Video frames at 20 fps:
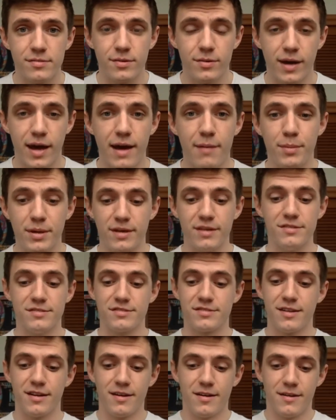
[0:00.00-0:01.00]
Okay,
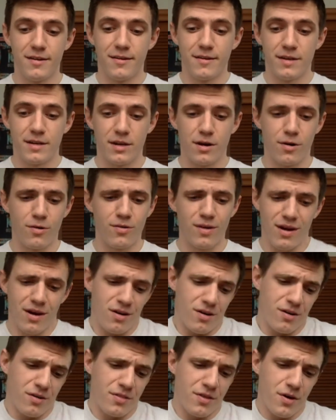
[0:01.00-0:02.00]
because
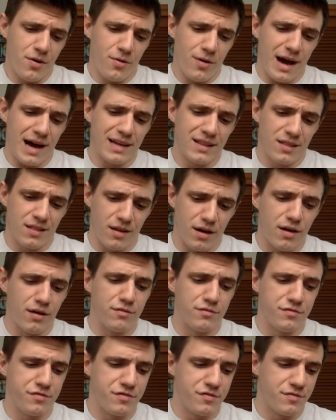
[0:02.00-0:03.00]
although I
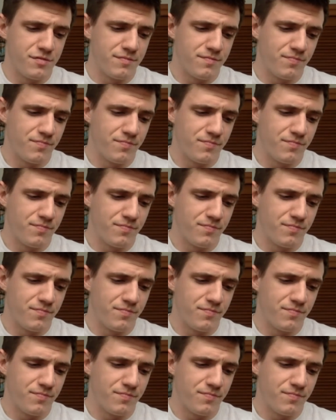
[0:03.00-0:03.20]
love